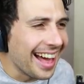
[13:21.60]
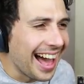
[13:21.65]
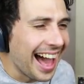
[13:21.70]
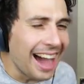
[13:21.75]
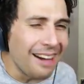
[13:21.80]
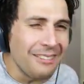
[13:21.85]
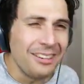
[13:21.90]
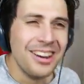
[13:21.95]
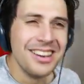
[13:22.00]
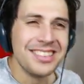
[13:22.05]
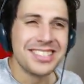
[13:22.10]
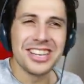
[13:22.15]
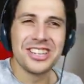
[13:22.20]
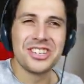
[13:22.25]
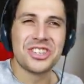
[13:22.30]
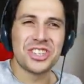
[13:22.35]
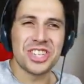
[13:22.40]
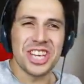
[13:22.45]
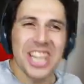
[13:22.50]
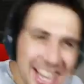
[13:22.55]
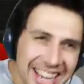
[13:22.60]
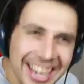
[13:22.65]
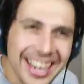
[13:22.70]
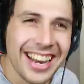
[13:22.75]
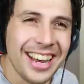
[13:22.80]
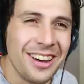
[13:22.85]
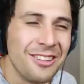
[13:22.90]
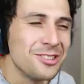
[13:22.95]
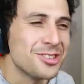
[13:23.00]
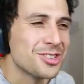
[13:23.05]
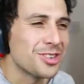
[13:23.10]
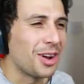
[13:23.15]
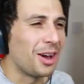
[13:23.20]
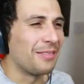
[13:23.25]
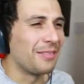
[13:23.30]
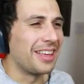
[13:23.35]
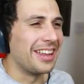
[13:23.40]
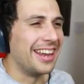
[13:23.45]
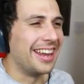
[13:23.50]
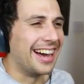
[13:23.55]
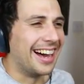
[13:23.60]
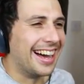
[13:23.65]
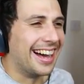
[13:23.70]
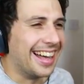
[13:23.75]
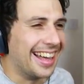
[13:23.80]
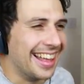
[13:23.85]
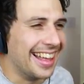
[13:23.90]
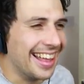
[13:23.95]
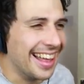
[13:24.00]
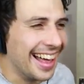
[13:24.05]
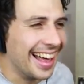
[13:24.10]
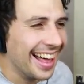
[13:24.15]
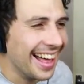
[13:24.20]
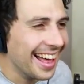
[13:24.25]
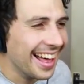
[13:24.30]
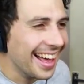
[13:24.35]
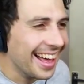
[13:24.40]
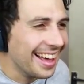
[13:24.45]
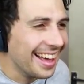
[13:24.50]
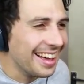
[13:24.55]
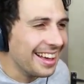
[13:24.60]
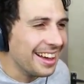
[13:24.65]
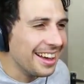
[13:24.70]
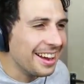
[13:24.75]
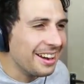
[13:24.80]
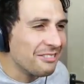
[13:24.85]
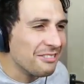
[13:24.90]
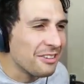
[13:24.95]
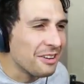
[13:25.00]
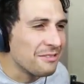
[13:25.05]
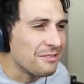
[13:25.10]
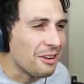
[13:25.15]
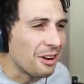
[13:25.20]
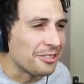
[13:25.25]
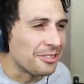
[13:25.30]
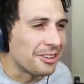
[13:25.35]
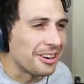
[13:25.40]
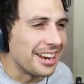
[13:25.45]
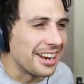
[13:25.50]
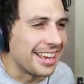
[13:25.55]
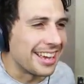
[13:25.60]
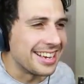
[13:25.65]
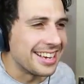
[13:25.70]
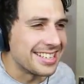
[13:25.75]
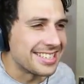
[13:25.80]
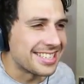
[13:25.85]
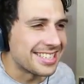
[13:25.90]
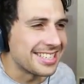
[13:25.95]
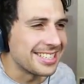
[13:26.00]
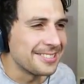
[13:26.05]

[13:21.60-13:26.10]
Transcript: That was a cheeky little drop the nut from Rodriguez.